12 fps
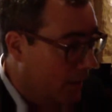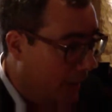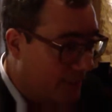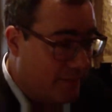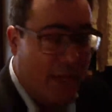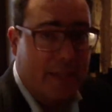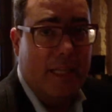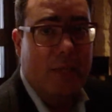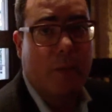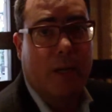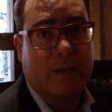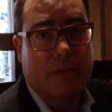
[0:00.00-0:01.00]
acetic
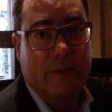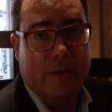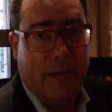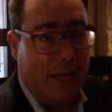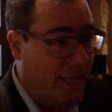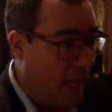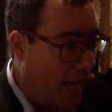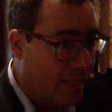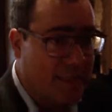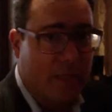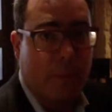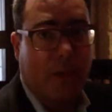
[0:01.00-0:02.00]
bacteria,
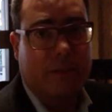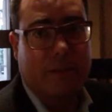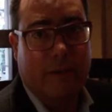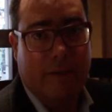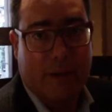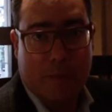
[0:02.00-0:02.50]
lactic bacteria,